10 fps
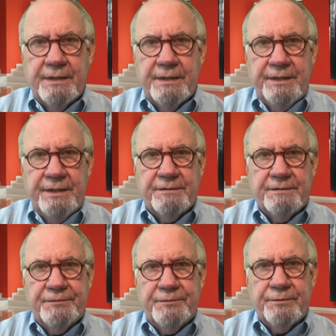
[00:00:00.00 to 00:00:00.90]
needed to
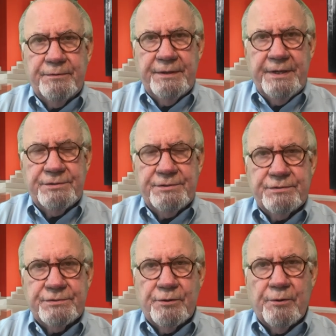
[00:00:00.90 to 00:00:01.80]
fuel the
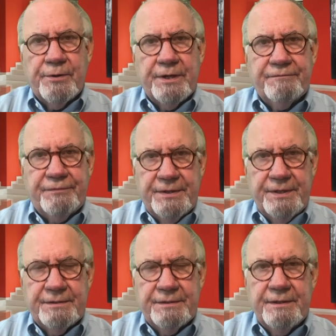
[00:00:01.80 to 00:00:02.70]
nation's growing
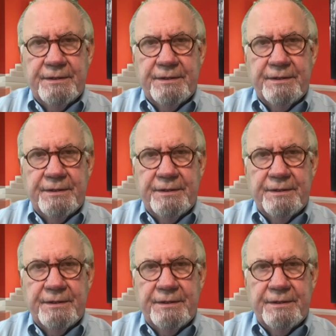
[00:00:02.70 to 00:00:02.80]
fleet